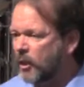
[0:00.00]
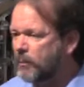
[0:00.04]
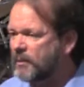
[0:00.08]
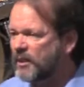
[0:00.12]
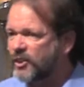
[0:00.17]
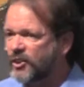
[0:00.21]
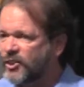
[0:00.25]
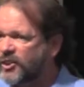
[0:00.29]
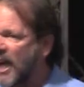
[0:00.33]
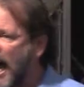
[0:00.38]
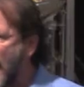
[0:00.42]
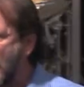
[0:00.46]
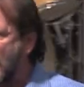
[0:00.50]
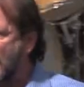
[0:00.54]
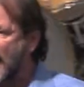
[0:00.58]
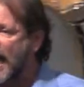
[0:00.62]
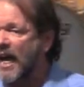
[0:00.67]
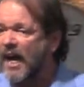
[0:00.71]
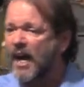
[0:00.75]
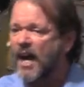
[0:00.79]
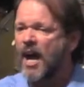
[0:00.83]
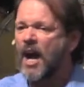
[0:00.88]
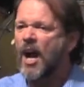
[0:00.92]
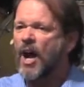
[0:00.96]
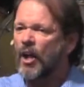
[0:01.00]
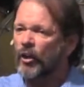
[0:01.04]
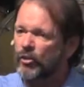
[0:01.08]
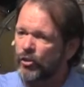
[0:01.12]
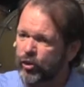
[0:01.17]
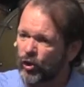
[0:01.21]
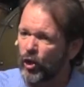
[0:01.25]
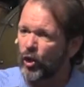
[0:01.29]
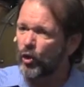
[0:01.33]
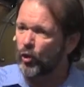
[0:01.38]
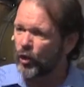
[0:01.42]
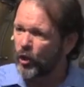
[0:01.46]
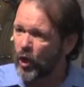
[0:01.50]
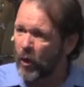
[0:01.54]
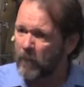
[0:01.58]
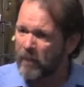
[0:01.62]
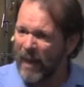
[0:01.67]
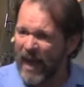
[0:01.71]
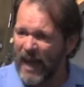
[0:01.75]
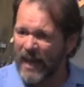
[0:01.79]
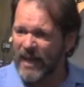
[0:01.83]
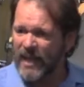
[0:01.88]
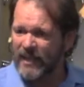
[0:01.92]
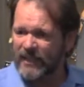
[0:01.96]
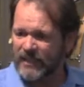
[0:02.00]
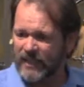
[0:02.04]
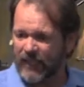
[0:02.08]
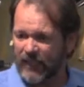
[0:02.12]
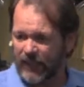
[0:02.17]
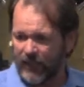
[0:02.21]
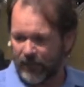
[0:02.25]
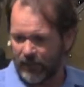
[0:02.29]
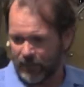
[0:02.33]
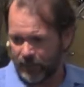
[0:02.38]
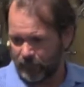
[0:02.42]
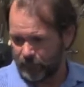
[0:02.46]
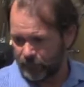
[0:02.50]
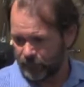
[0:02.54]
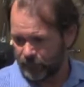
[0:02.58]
the Messiah, through humanity.